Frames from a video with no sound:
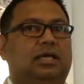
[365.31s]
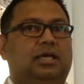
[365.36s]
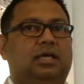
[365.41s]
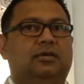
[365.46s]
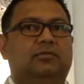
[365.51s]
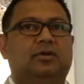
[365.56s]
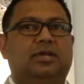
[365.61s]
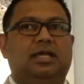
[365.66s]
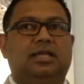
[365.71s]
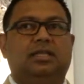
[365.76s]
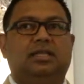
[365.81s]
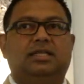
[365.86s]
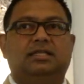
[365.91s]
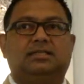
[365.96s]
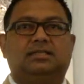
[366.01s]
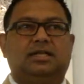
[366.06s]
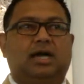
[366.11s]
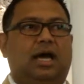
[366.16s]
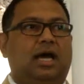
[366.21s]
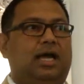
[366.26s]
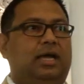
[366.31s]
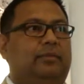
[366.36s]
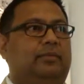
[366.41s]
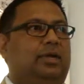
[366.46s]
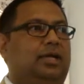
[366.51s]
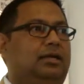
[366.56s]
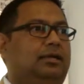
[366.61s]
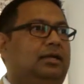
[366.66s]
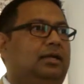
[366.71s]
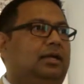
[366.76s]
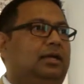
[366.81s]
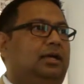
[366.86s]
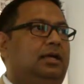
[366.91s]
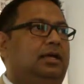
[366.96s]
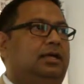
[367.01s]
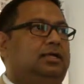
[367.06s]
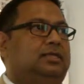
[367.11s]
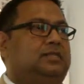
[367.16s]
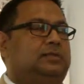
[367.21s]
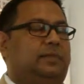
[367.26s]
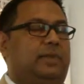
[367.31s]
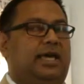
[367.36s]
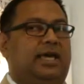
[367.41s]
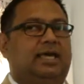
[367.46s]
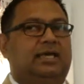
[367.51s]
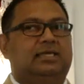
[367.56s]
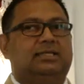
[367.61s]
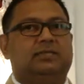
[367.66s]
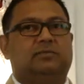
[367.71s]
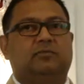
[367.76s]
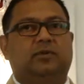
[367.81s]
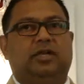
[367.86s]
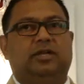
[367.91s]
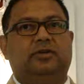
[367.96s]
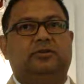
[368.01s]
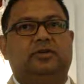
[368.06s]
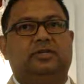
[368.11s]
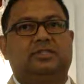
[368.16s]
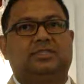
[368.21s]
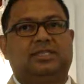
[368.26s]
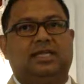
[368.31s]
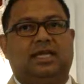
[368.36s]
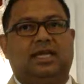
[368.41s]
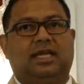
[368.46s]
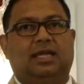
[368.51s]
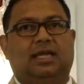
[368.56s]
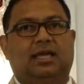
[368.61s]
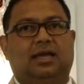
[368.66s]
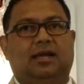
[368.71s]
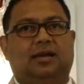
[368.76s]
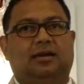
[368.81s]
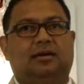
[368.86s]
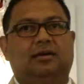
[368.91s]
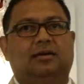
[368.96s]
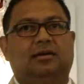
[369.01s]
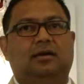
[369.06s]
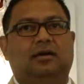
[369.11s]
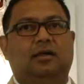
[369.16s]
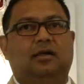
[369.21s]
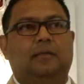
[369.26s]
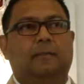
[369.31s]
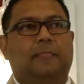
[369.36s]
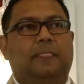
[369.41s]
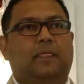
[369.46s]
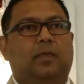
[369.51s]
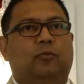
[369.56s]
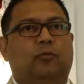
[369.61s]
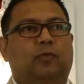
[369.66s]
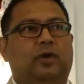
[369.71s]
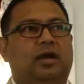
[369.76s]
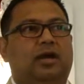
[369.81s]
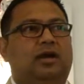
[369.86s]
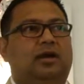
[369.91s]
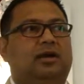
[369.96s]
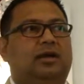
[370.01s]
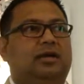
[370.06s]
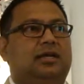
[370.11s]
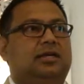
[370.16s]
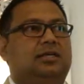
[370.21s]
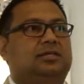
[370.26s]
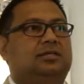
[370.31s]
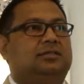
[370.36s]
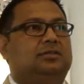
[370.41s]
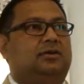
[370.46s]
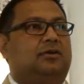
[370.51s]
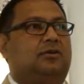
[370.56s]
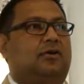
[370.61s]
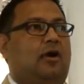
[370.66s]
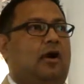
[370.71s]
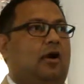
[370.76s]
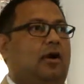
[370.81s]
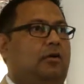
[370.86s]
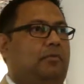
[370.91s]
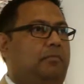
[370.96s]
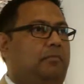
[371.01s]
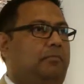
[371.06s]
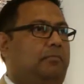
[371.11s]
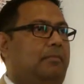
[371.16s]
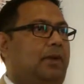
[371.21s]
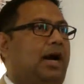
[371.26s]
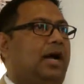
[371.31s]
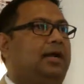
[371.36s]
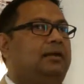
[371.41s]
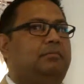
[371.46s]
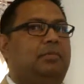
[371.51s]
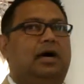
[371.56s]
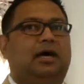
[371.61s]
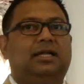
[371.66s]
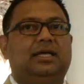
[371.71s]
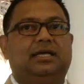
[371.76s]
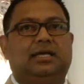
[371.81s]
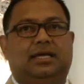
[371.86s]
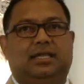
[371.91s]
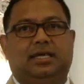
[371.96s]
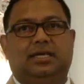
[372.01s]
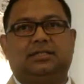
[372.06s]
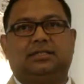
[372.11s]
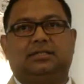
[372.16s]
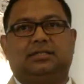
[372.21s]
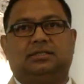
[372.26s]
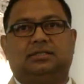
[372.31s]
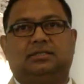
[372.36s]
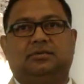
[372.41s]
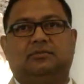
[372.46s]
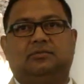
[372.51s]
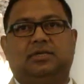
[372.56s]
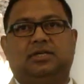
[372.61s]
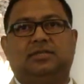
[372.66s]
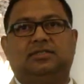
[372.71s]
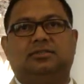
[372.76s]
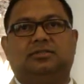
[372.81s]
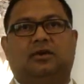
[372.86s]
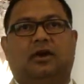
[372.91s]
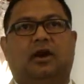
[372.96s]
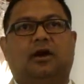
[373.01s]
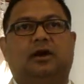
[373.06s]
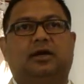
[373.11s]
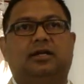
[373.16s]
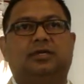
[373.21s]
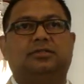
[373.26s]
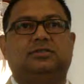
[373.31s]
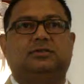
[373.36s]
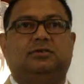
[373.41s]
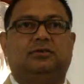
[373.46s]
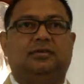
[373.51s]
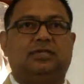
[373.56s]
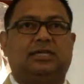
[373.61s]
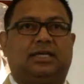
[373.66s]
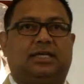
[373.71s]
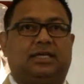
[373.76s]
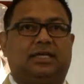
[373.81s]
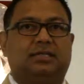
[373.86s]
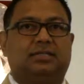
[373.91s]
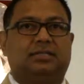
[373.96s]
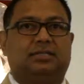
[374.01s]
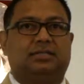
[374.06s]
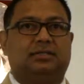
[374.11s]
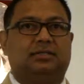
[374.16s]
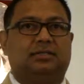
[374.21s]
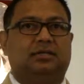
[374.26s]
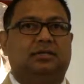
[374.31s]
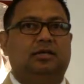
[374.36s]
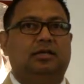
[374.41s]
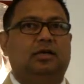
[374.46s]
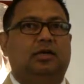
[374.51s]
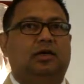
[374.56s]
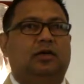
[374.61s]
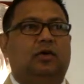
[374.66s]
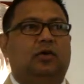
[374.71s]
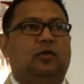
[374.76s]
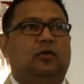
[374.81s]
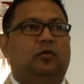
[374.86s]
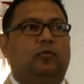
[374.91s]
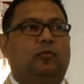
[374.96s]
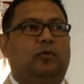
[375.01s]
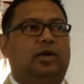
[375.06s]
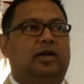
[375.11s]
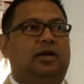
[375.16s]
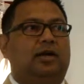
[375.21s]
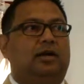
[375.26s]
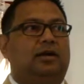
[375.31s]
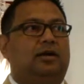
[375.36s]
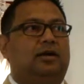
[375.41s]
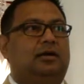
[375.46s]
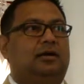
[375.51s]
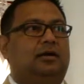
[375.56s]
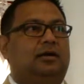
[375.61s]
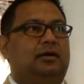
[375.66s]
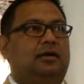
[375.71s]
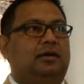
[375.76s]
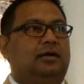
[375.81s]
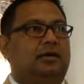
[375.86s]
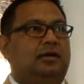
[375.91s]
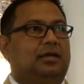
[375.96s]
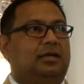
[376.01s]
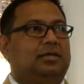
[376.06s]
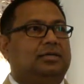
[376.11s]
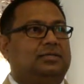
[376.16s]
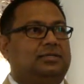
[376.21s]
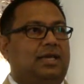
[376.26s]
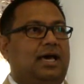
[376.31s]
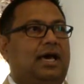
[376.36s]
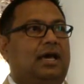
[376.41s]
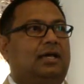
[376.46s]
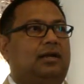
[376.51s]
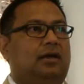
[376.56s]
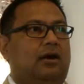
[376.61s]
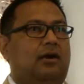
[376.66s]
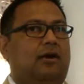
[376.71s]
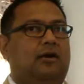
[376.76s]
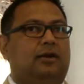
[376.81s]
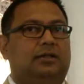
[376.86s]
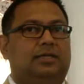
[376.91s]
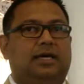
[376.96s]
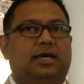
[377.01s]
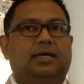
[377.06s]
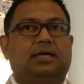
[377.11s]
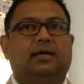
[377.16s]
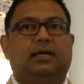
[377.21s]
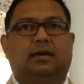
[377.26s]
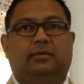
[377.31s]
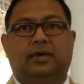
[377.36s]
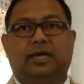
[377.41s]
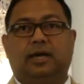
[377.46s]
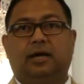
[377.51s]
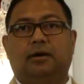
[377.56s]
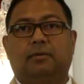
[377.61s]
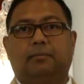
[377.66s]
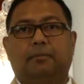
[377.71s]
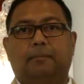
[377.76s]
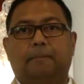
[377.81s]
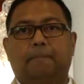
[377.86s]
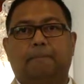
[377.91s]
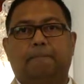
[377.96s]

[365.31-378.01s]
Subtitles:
Even in this time and space, when you're sitting here, where is your mind-body connection? Where is your heart and soul connection? Where is that, all that coming up?